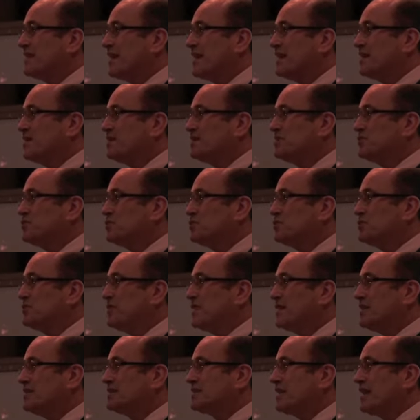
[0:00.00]
they do
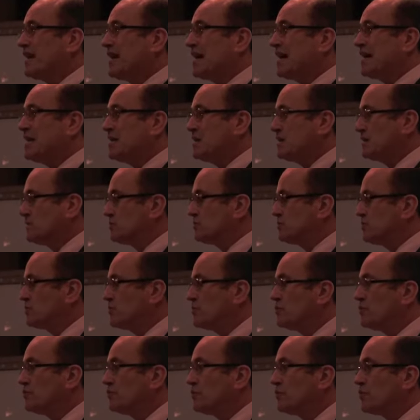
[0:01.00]
need a
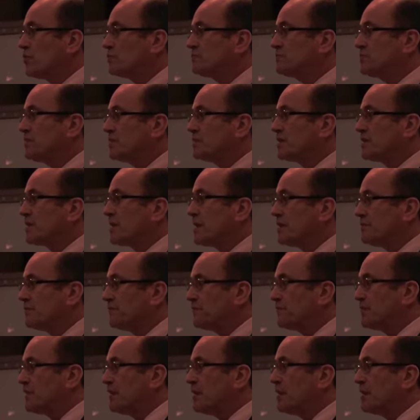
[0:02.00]
security object, a
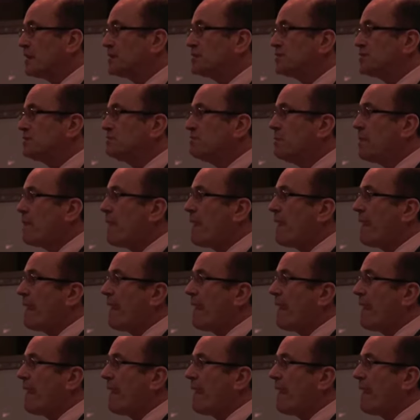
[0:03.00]
comforting item.